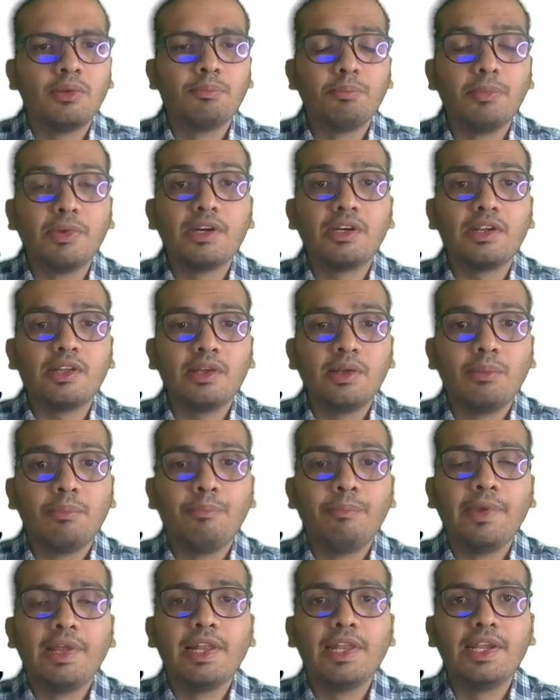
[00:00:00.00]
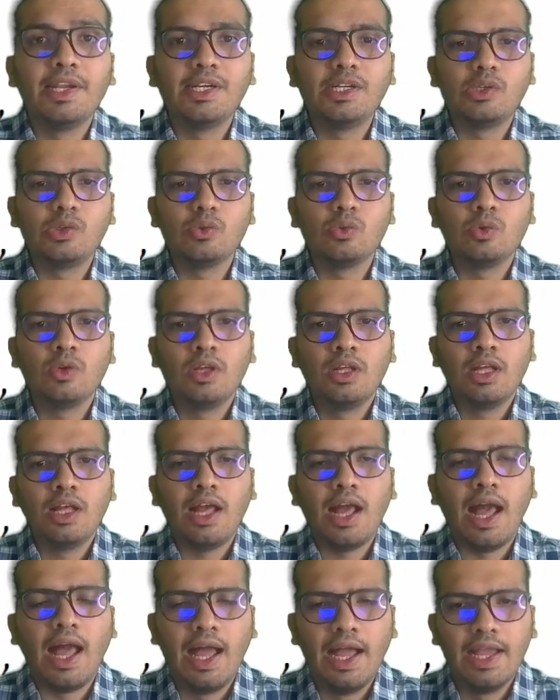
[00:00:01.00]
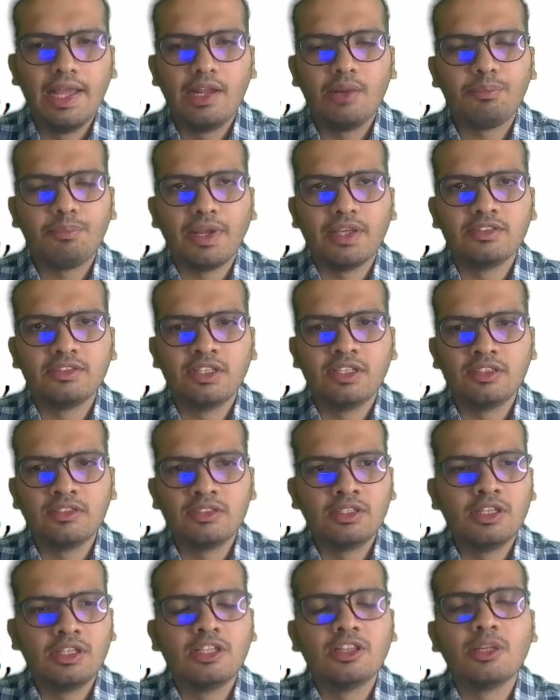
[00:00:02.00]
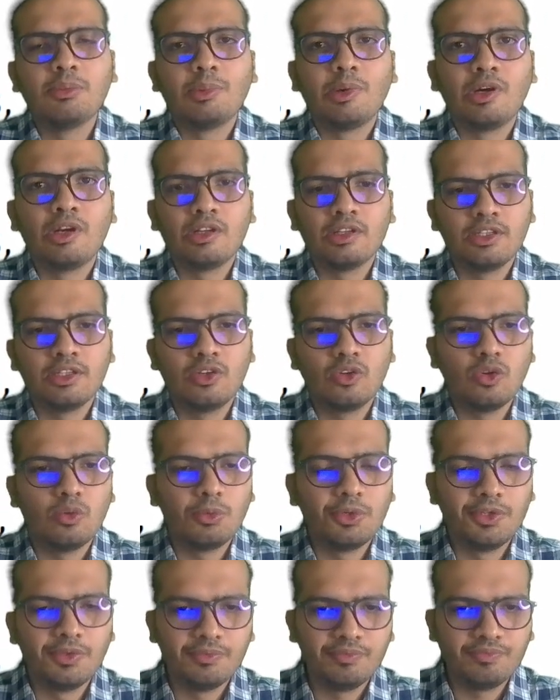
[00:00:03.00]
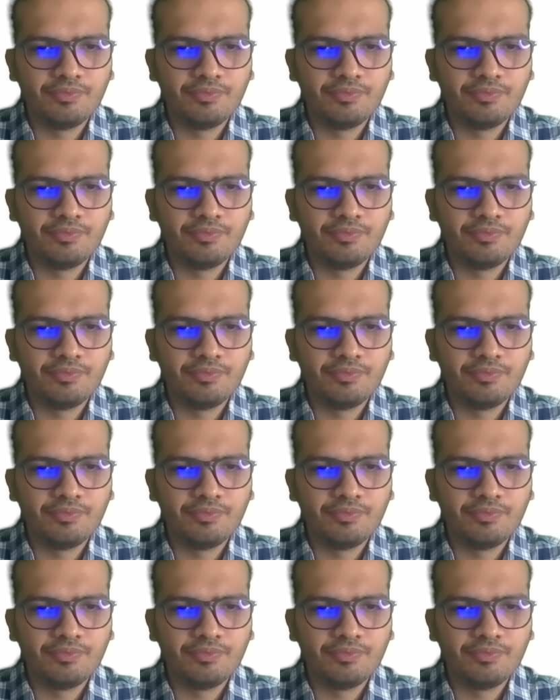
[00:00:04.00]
but may lead to higher prices in the broader economy.